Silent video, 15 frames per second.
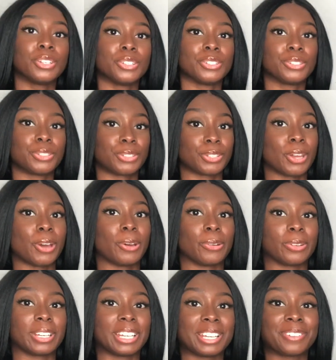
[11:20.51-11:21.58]

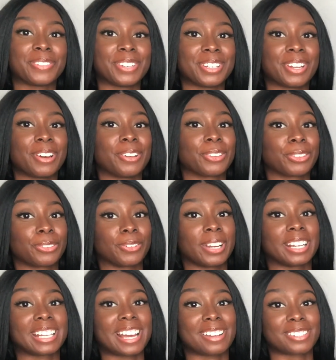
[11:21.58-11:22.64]
So even though
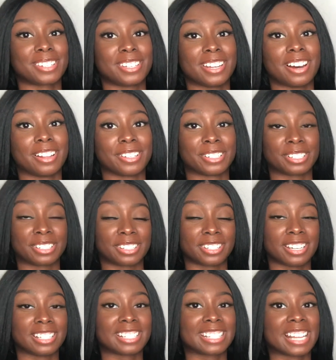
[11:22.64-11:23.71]
$3,000
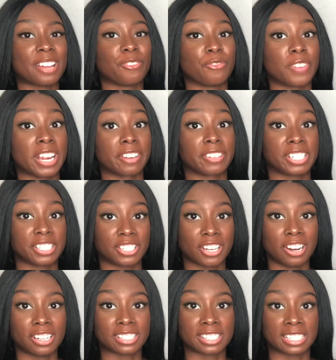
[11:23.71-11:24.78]
does sound very
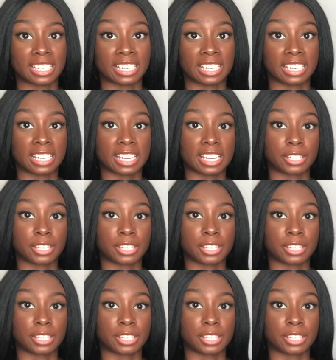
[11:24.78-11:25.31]
daunting,